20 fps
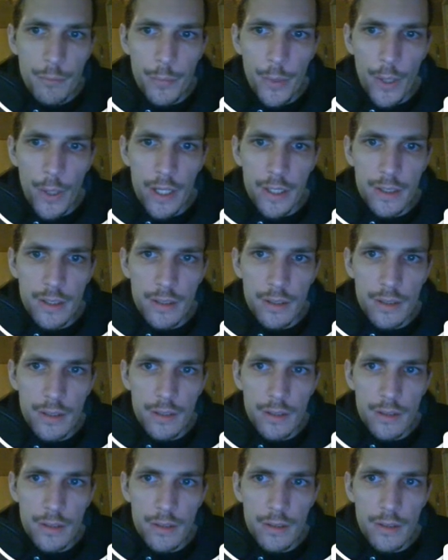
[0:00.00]
But
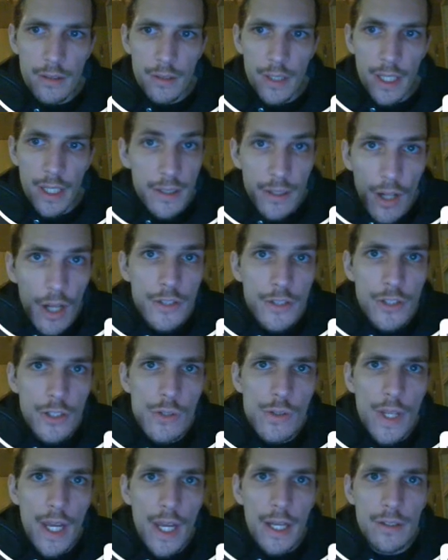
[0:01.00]
they did not do
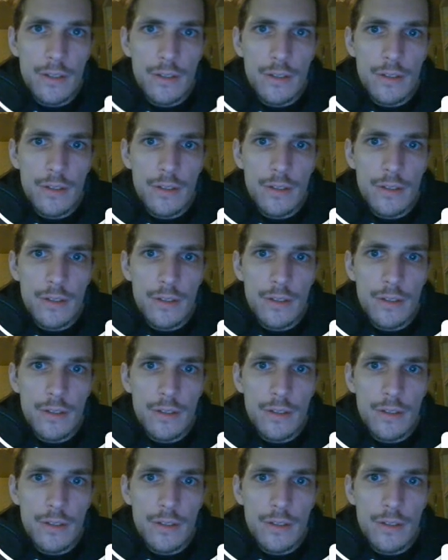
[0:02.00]
that.